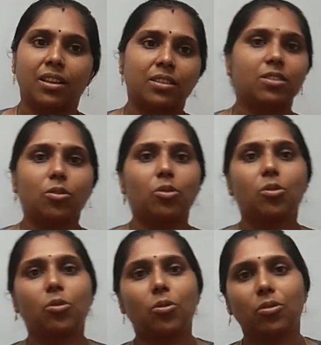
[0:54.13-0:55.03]

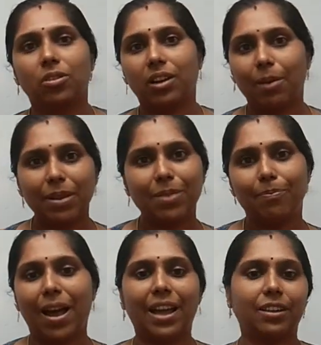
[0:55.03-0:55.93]
So coming
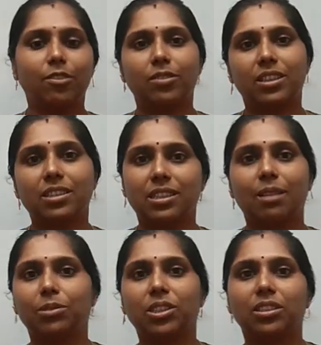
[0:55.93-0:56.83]
back to the
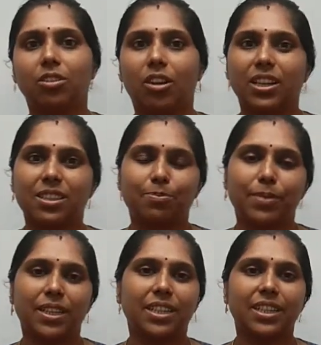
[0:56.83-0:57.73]
subject called as
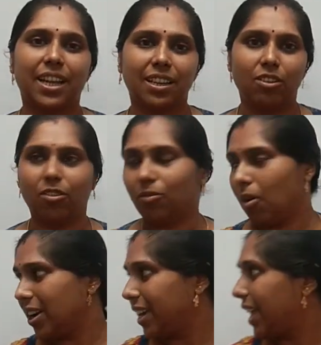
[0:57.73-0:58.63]
mercantile law,
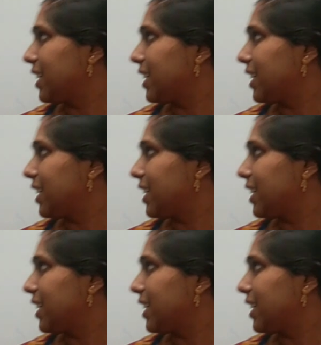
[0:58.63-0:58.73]
what